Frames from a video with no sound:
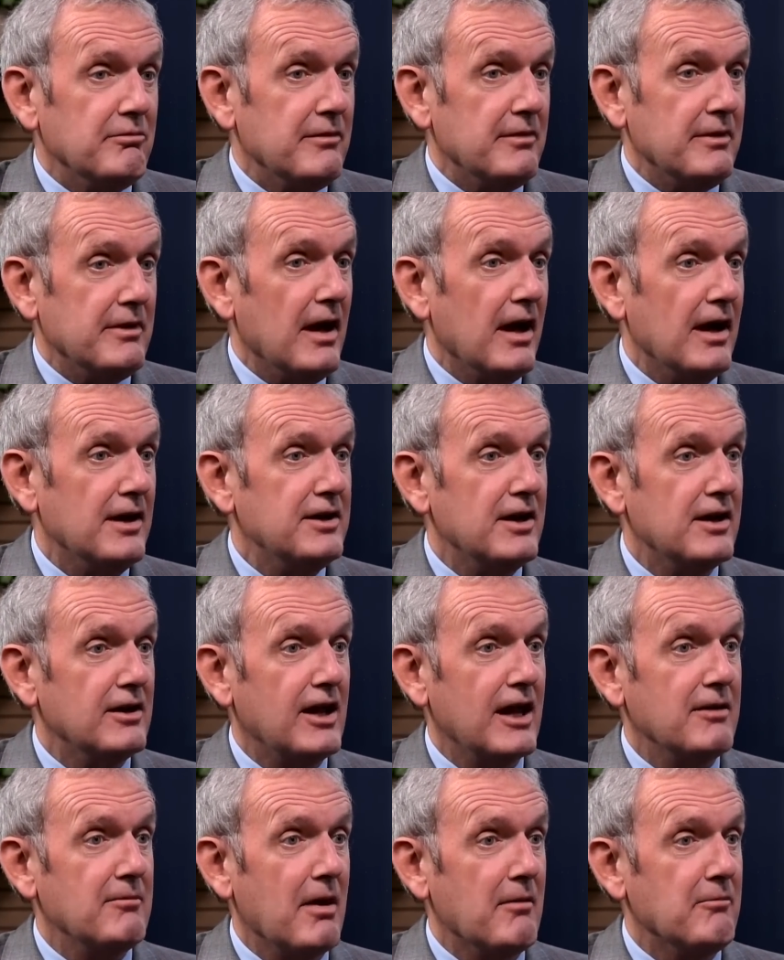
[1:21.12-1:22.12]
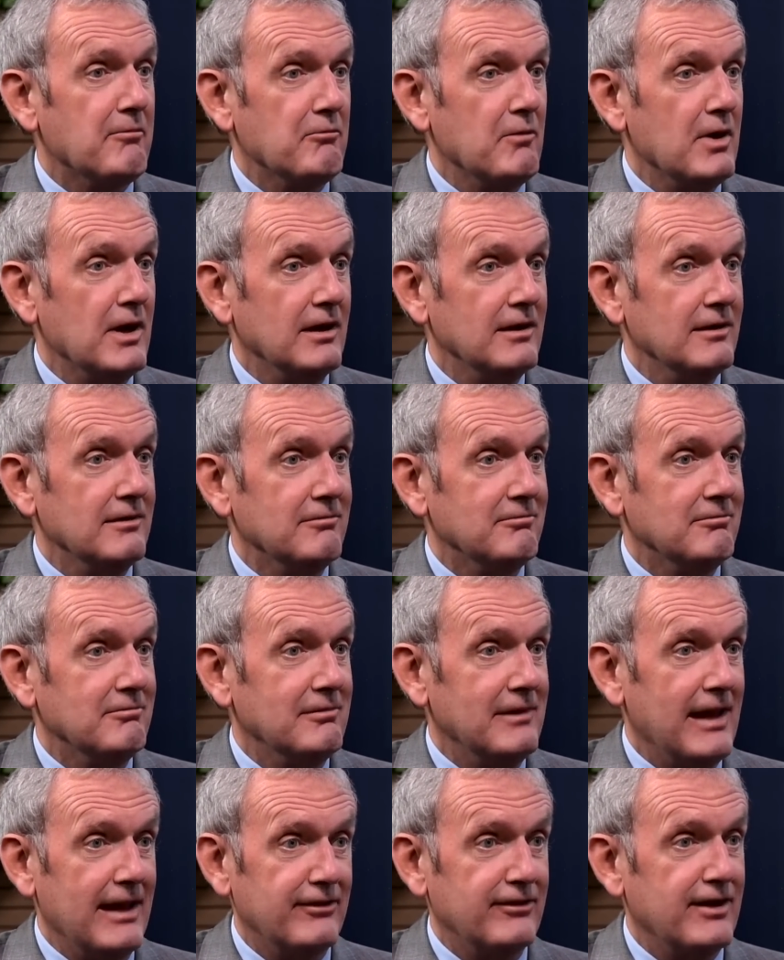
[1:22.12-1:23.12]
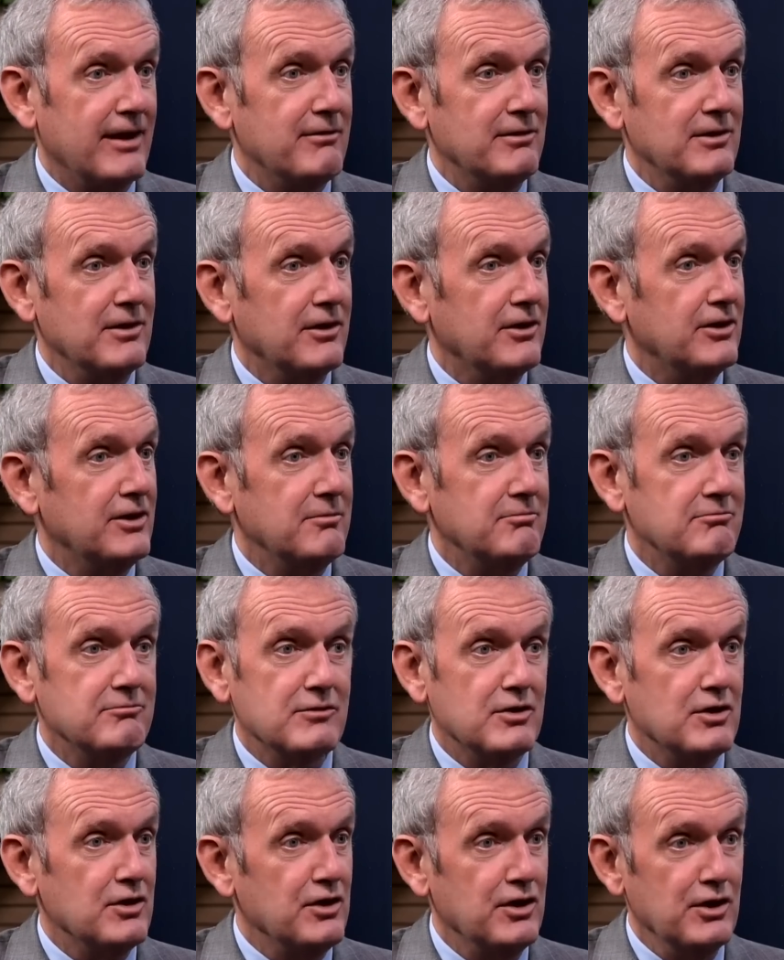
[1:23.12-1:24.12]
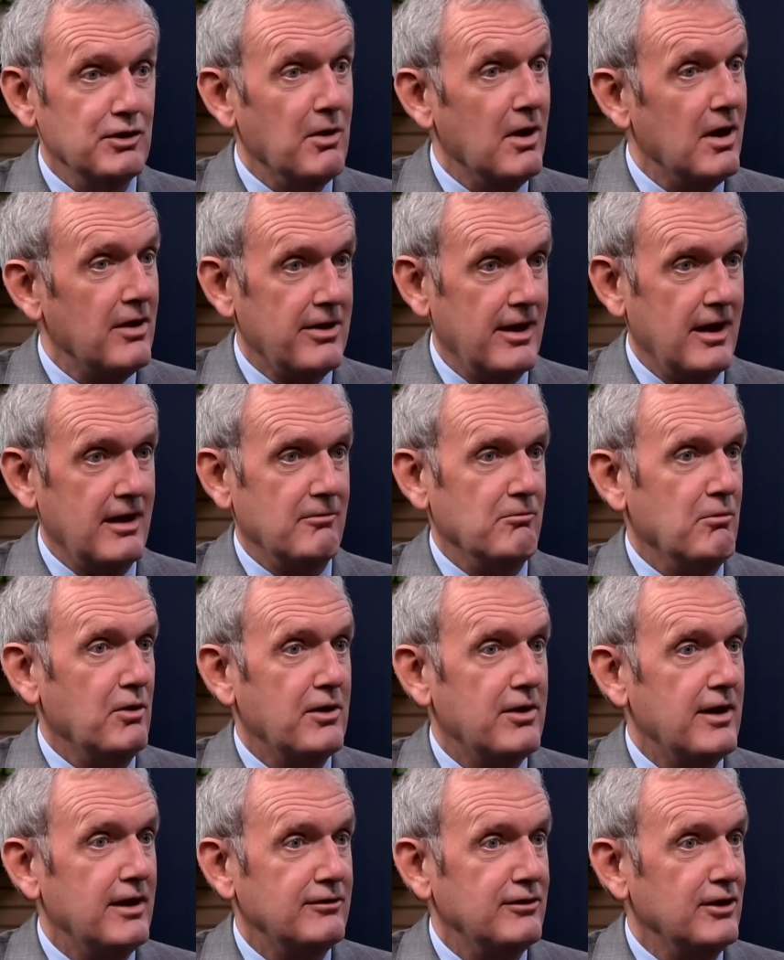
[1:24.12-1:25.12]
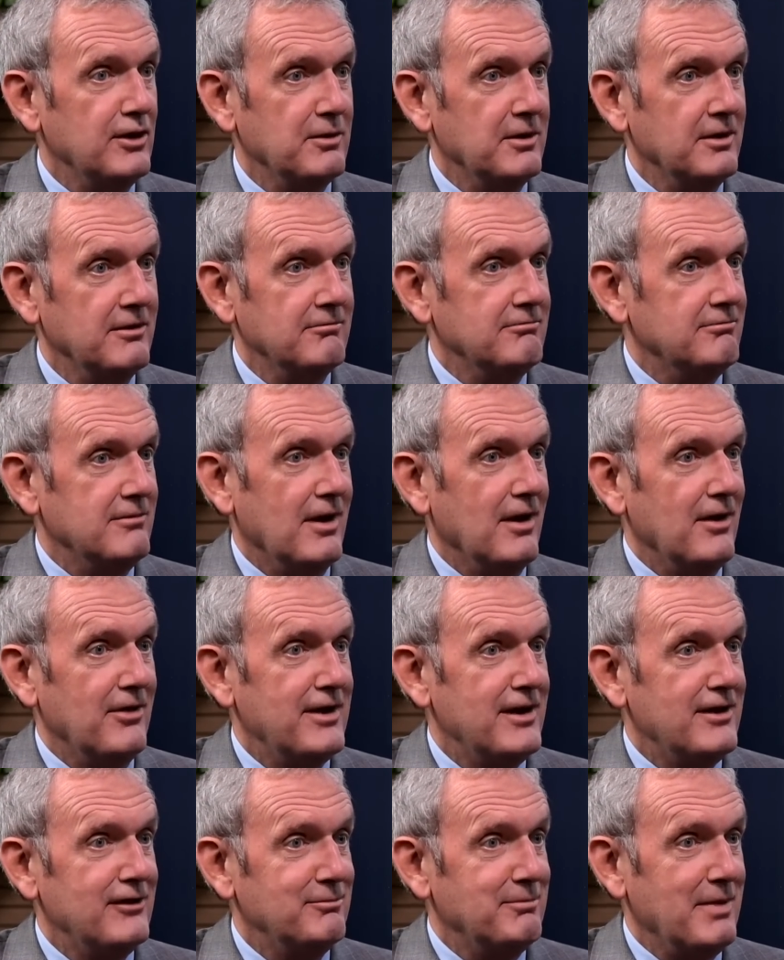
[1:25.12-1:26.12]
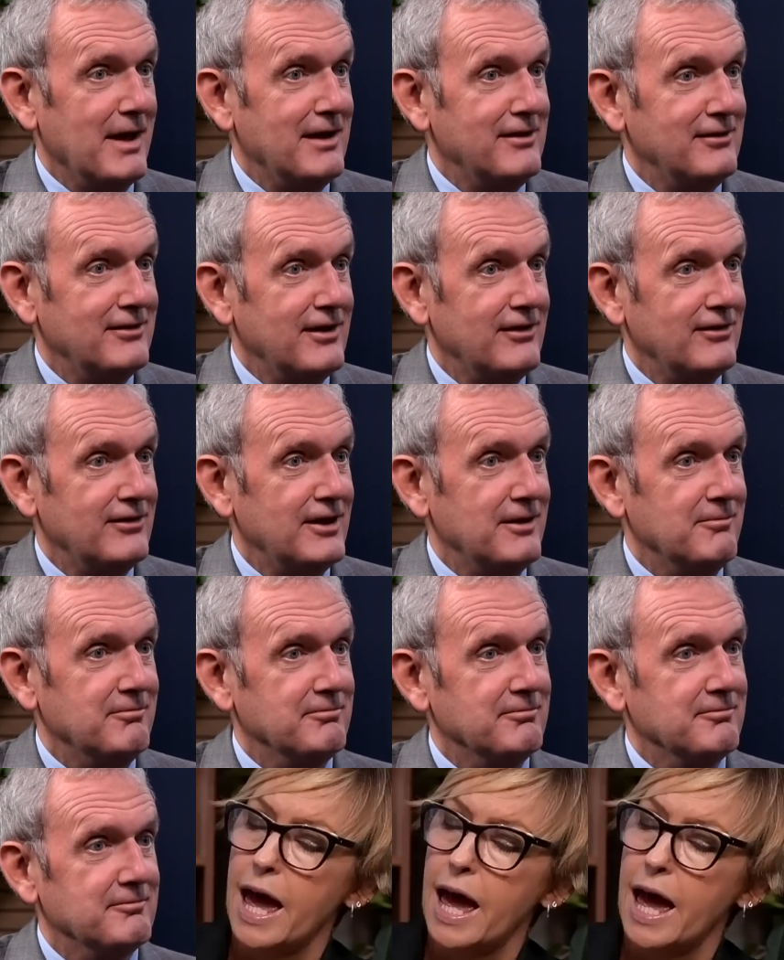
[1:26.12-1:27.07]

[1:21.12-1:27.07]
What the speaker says: the idea came up, well, let's have a look at them. Who are they? What do they do? And are they as bad as they seem?